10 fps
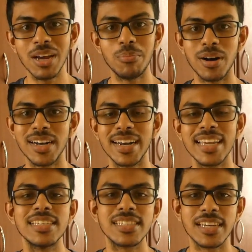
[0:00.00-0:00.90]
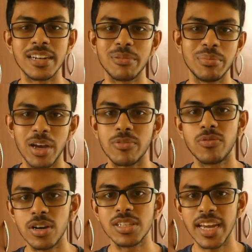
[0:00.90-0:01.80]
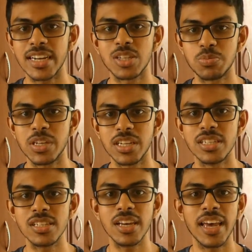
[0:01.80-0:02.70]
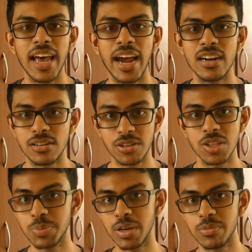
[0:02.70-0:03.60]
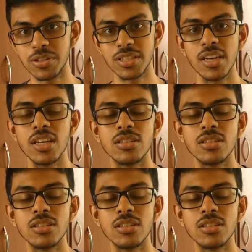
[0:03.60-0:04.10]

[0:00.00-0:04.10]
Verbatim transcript: but at least it'll be my first-hand experience at research papers.